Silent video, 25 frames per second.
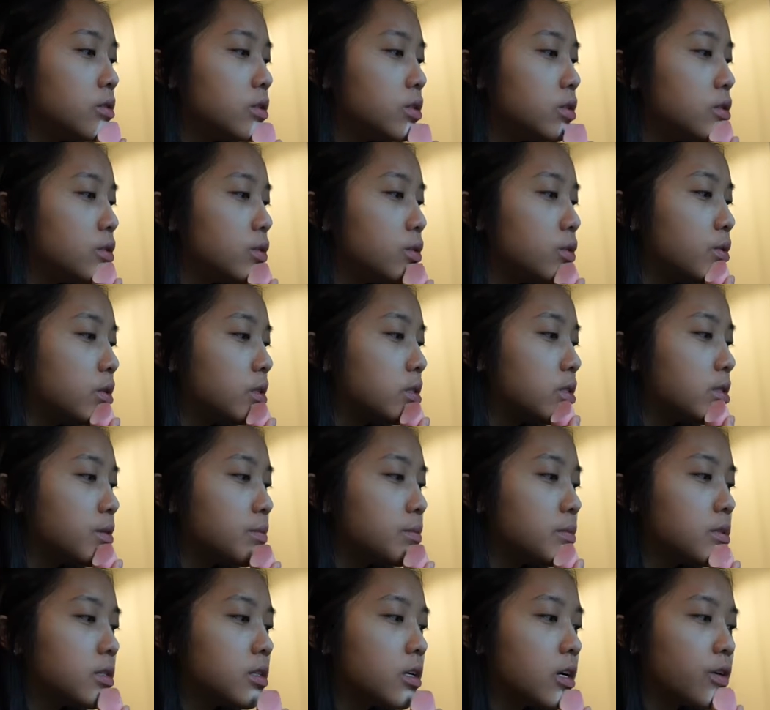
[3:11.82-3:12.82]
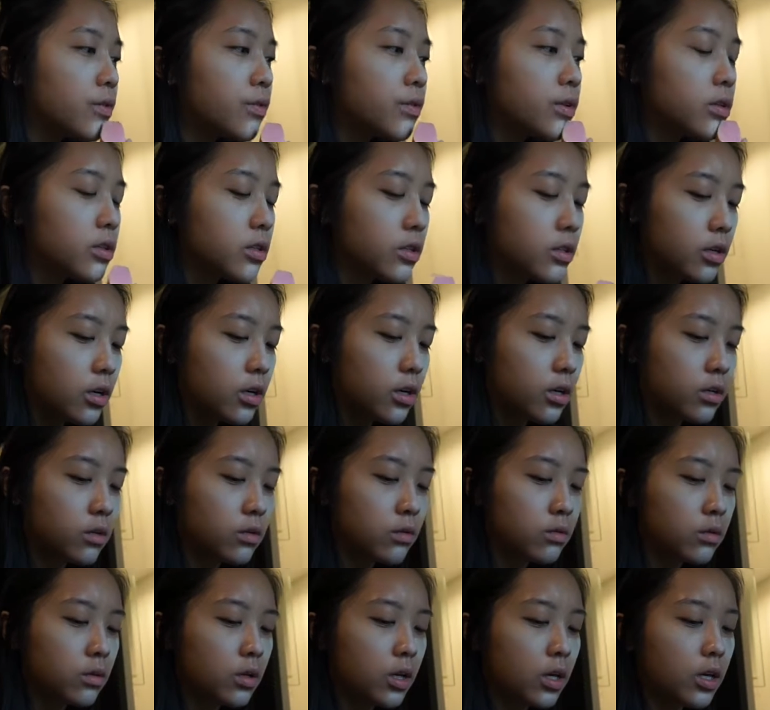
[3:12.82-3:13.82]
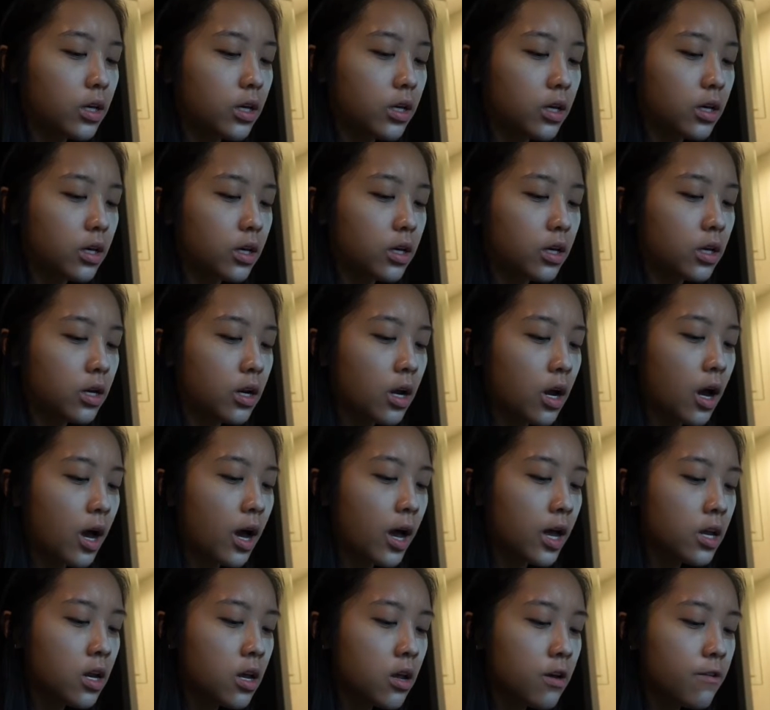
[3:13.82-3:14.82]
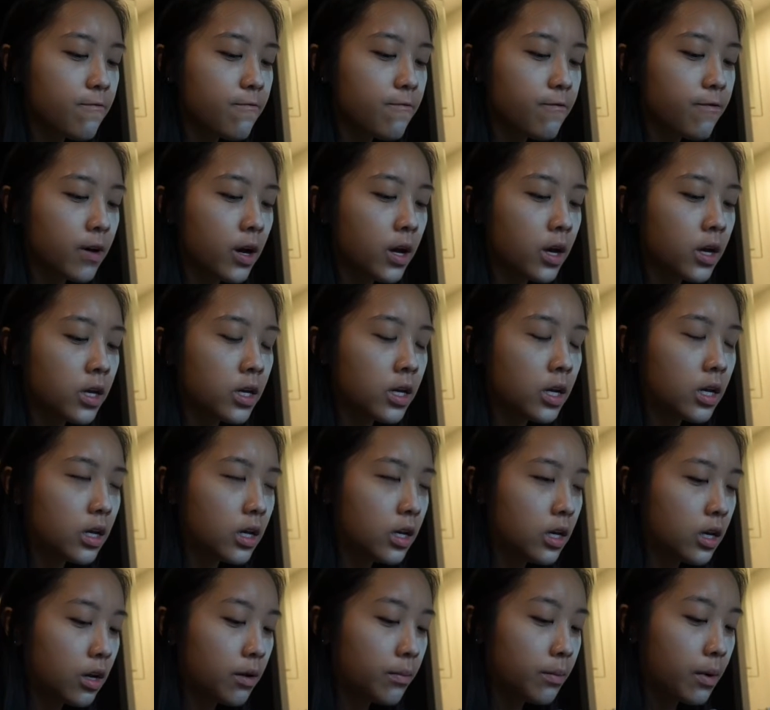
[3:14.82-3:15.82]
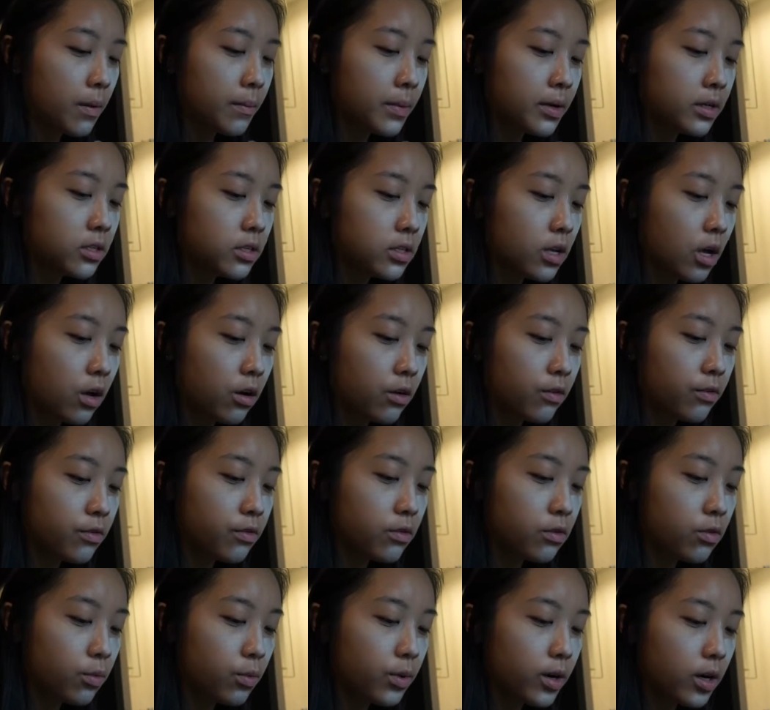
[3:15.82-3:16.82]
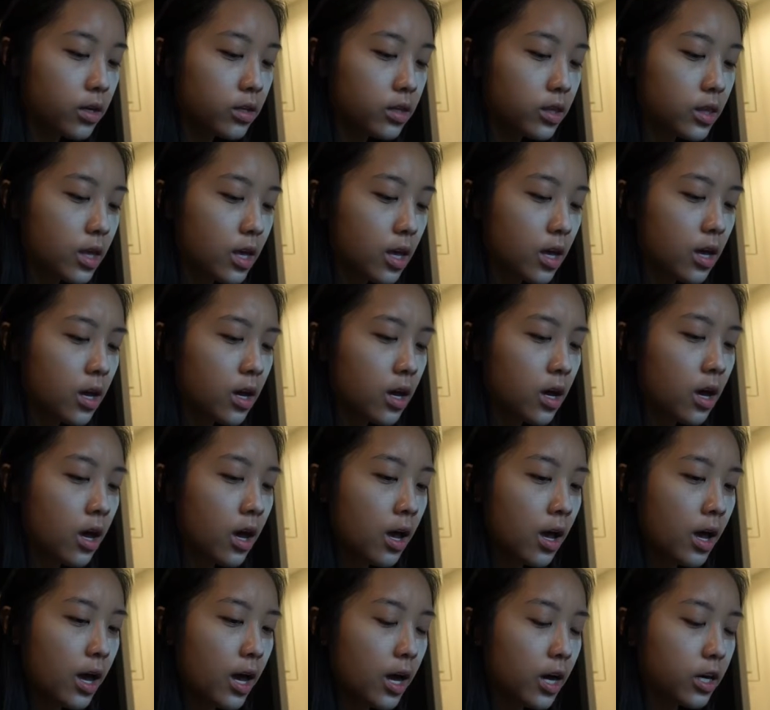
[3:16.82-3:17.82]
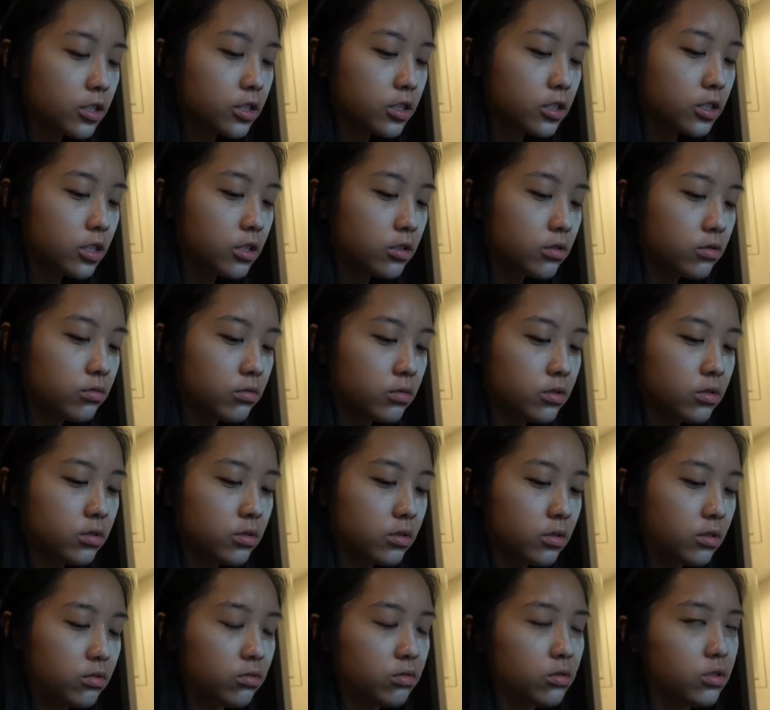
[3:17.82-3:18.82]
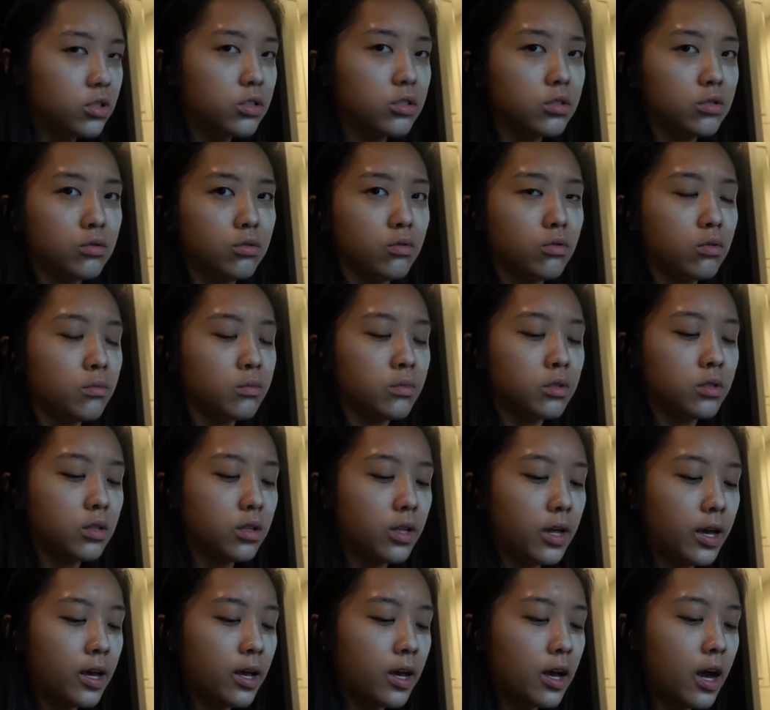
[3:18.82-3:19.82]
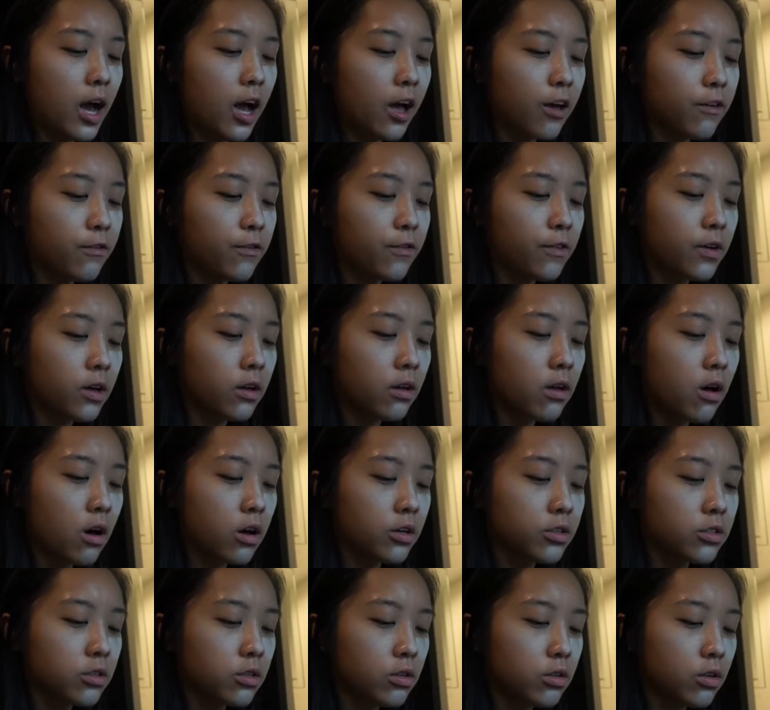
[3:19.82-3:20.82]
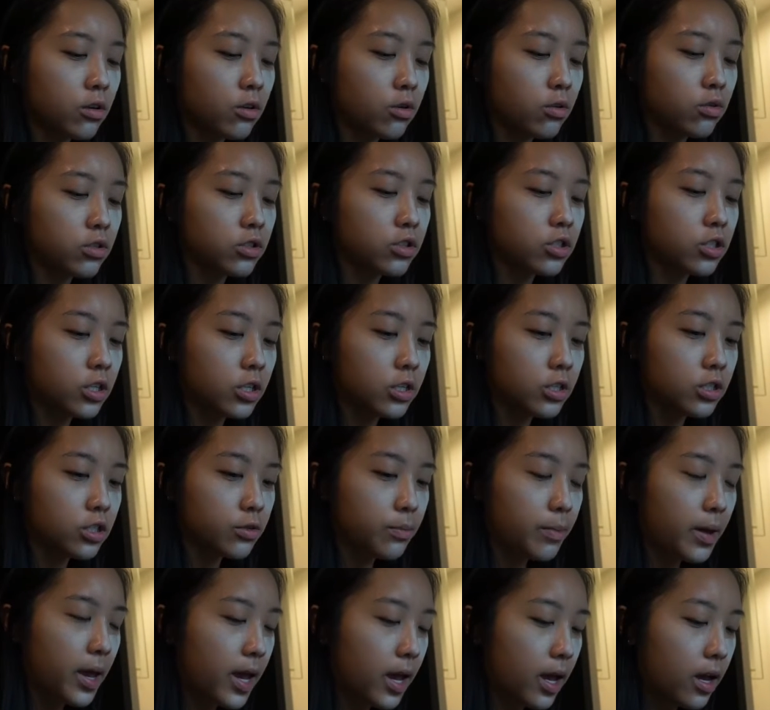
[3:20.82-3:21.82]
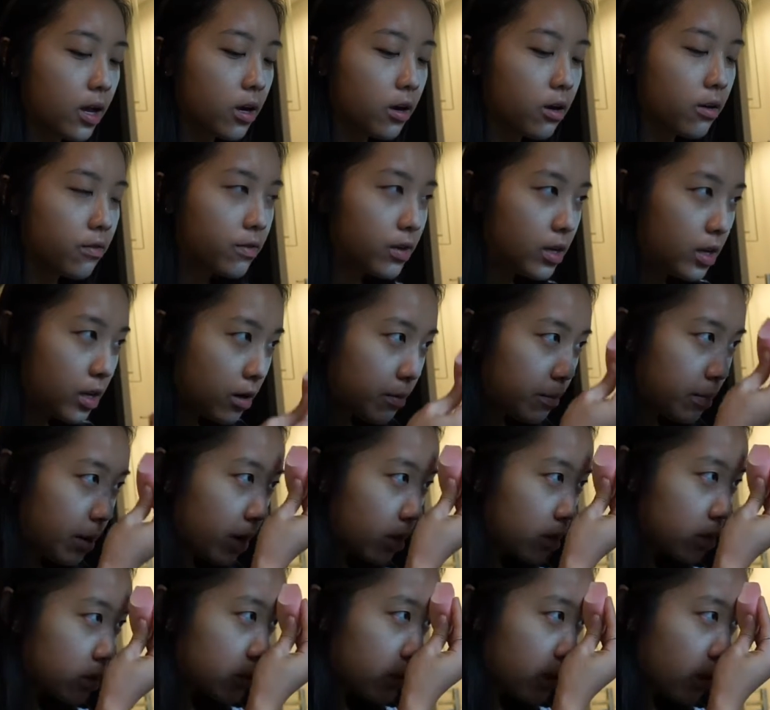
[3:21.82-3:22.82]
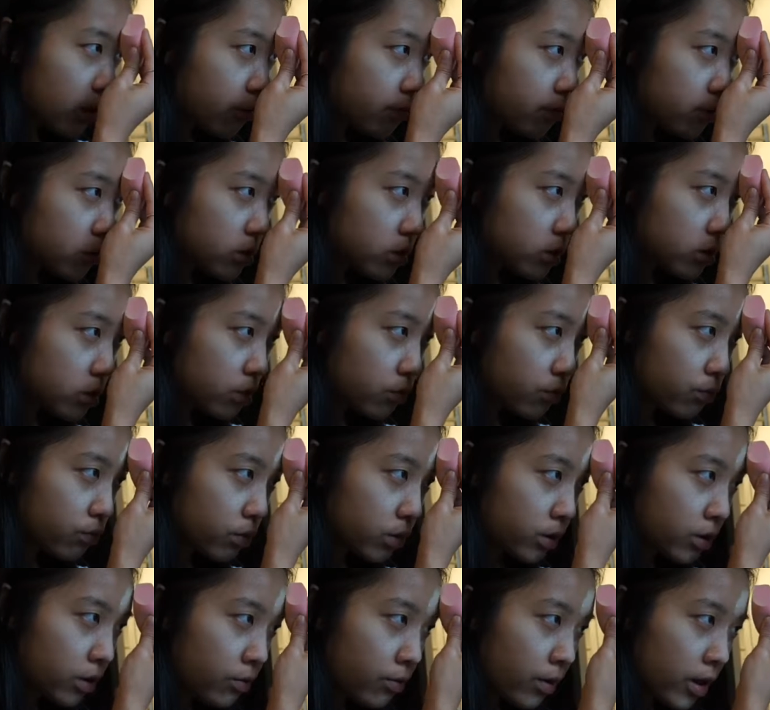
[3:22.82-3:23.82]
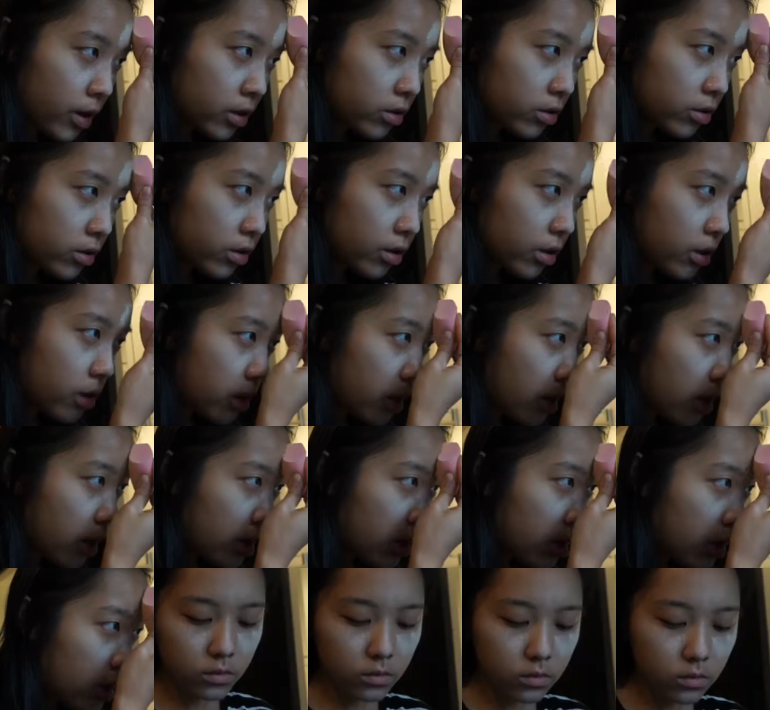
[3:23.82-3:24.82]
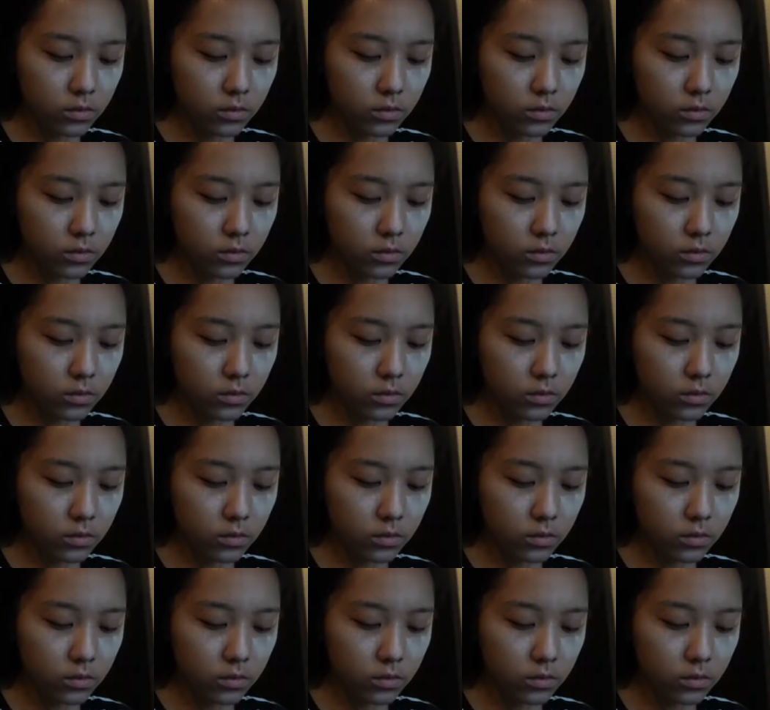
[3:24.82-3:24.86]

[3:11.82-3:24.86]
doing some stuff on their own. And I didn't find eating by myself the weird thing. Actually, it was just normal. Like, I feel also the culture in Japan of eating by yourself is just a really regular thing.